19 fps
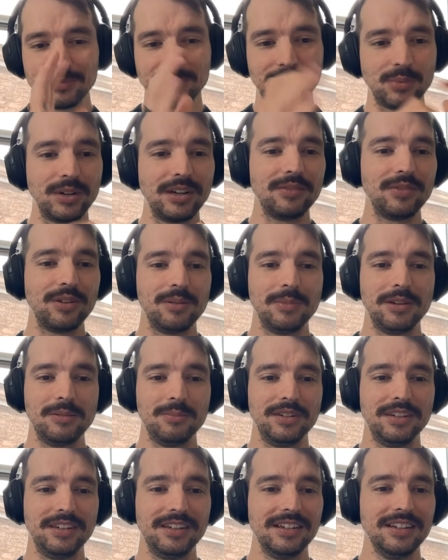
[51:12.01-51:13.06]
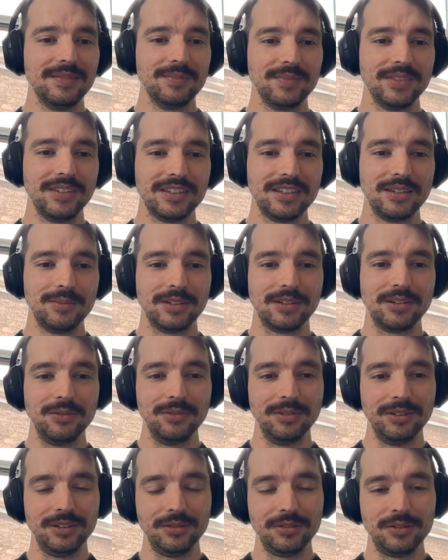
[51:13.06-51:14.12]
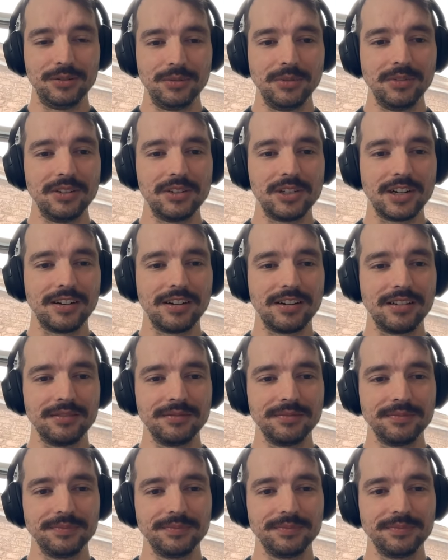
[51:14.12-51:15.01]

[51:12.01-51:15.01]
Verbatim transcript: whatever it may be. This seems like a really cool one to check out.